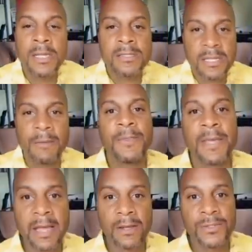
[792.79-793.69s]

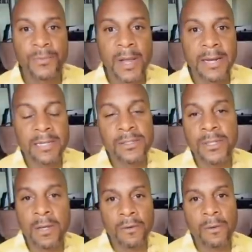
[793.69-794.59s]
something else right and
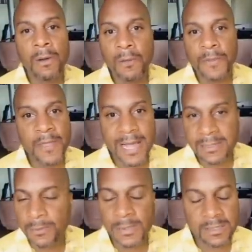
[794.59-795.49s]
so
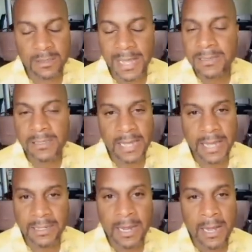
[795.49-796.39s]
that's that
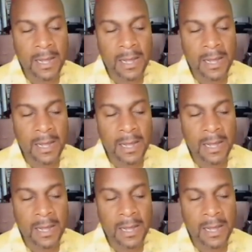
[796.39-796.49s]
said